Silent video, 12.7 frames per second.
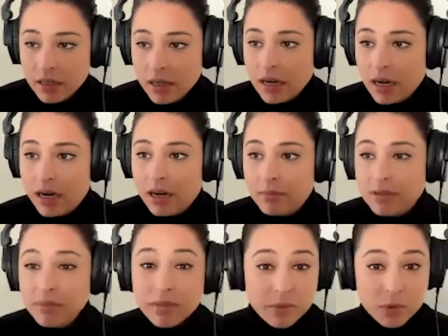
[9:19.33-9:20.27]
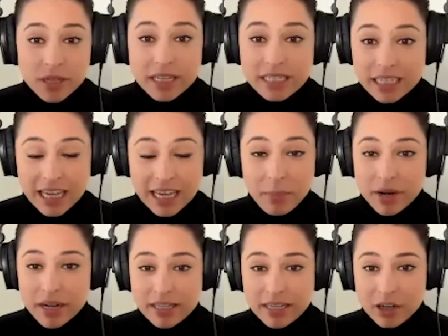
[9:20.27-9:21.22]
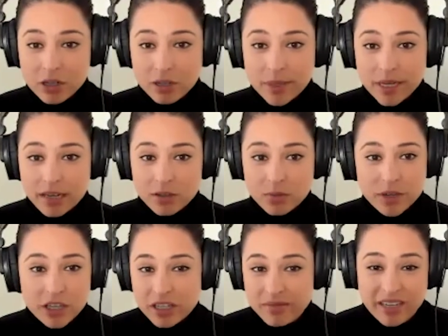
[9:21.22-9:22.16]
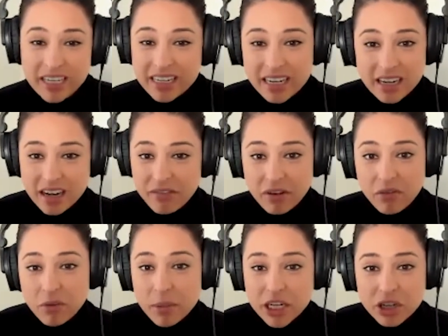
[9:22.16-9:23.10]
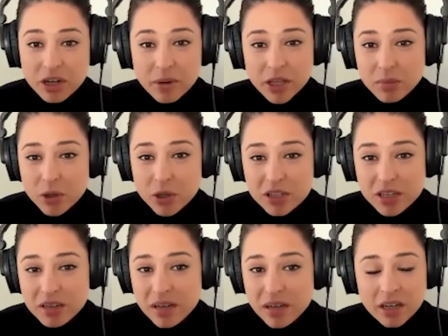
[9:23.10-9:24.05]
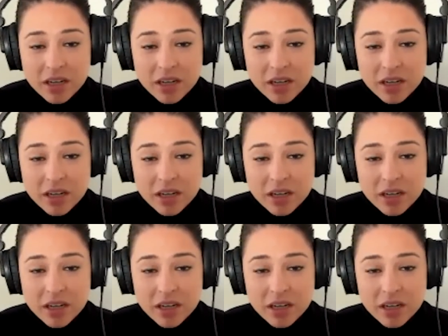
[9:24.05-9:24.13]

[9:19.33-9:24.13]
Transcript: um, sometimes when that does happen, it's actually because we just didn't get enough information about the person.